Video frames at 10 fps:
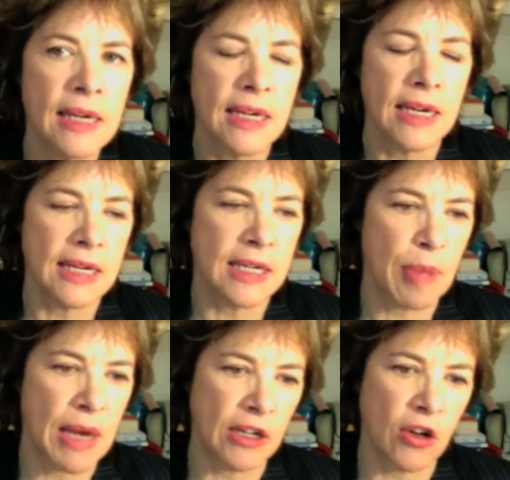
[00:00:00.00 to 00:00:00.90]
uh,
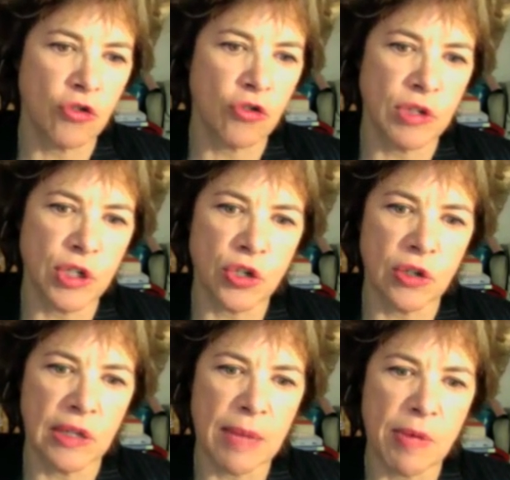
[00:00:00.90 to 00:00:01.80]
dependent on traditional
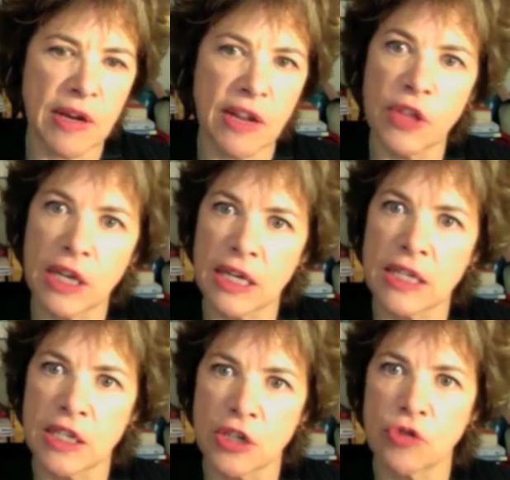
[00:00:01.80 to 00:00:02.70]
labor, that I think
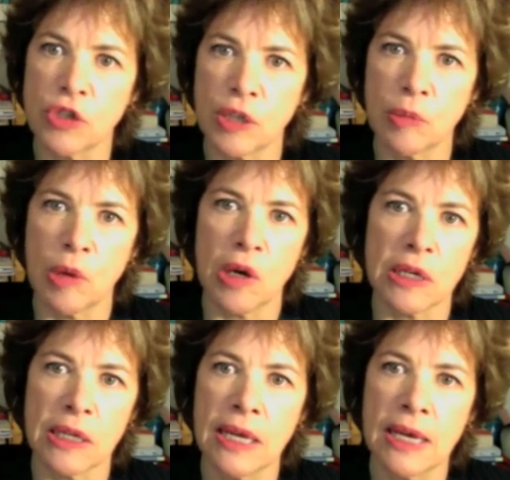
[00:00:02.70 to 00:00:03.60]
is an interesting
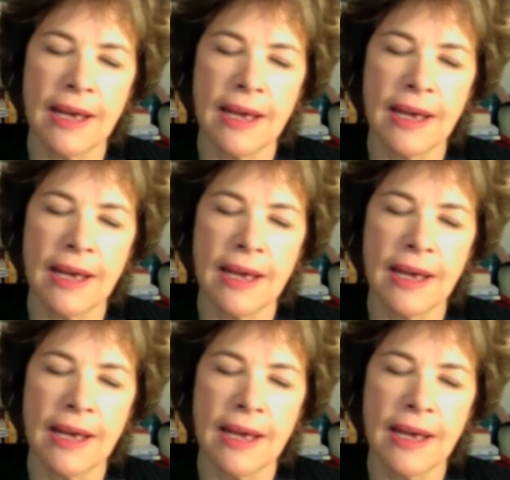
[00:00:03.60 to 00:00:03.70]
model.